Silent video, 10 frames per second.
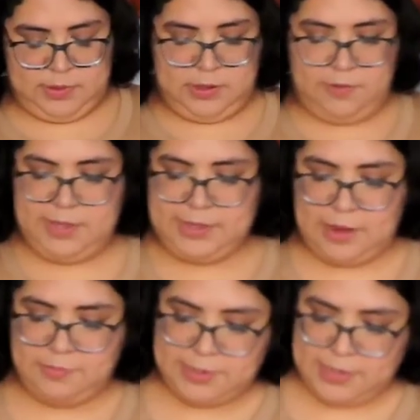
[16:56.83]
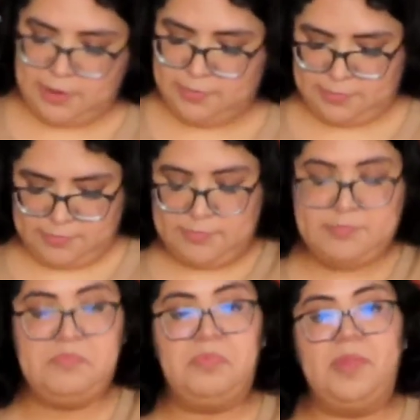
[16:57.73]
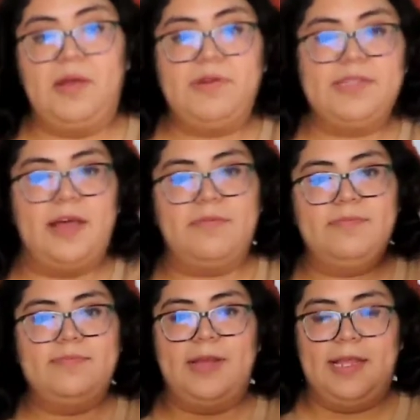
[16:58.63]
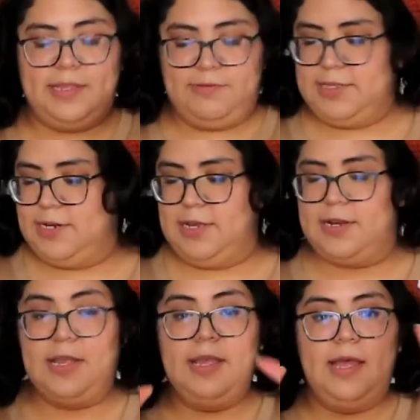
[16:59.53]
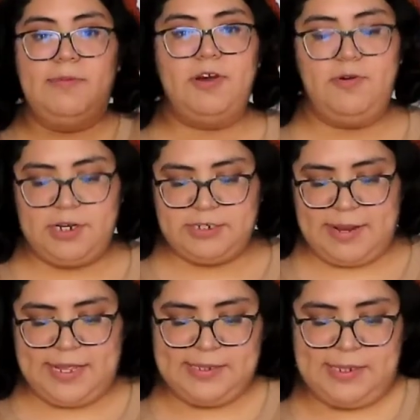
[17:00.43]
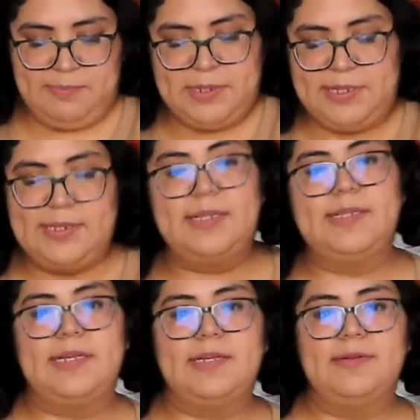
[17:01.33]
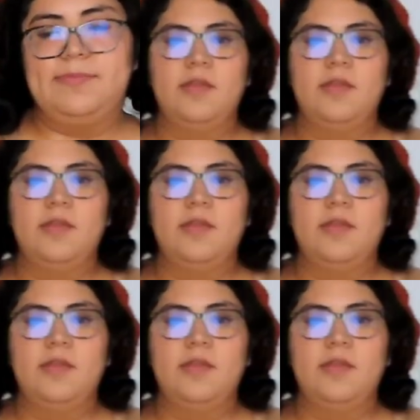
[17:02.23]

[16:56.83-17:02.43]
You know what? That worked out. That worked out. I think we did good. I'm gonna go wash my hands and put this in the sink.